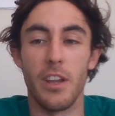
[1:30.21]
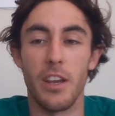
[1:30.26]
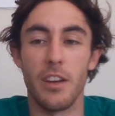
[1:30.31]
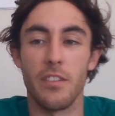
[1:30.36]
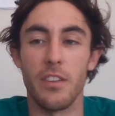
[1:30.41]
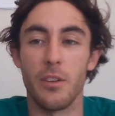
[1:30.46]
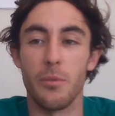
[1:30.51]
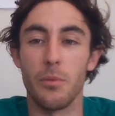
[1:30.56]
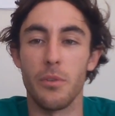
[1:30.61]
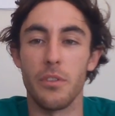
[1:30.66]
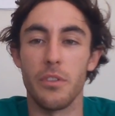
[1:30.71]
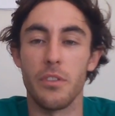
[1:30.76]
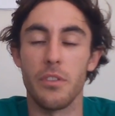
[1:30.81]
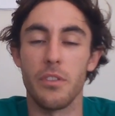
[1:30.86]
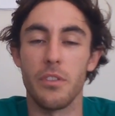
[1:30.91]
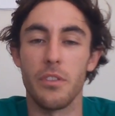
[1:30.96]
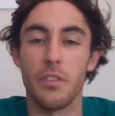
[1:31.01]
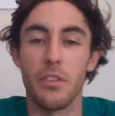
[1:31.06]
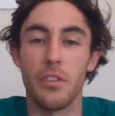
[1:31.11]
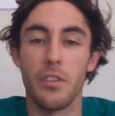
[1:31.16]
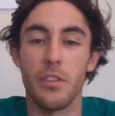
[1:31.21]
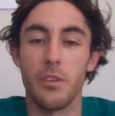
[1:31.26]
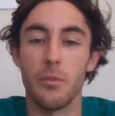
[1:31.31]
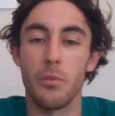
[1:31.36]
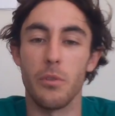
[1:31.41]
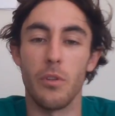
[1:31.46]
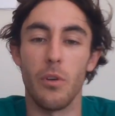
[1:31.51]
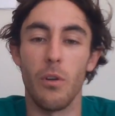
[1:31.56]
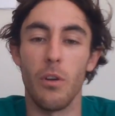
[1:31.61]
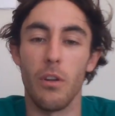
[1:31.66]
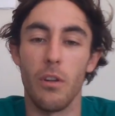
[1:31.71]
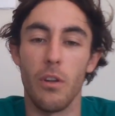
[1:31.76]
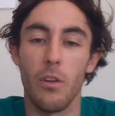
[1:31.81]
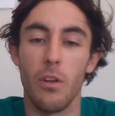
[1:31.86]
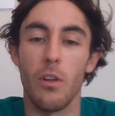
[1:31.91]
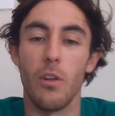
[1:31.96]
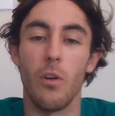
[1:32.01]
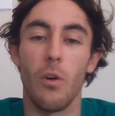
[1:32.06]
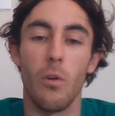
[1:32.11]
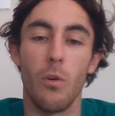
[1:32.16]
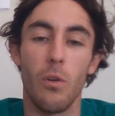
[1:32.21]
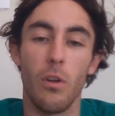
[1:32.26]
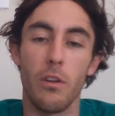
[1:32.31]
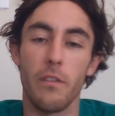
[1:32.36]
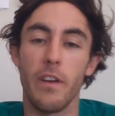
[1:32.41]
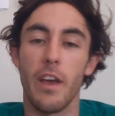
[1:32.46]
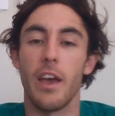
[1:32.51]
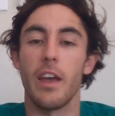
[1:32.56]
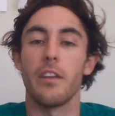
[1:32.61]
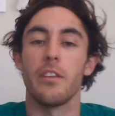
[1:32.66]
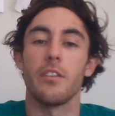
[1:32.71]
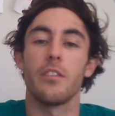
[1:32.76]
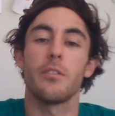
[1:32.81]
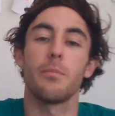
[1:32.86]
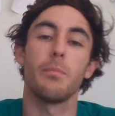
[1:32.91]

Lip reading: hectic with a whole lot of hand-ins,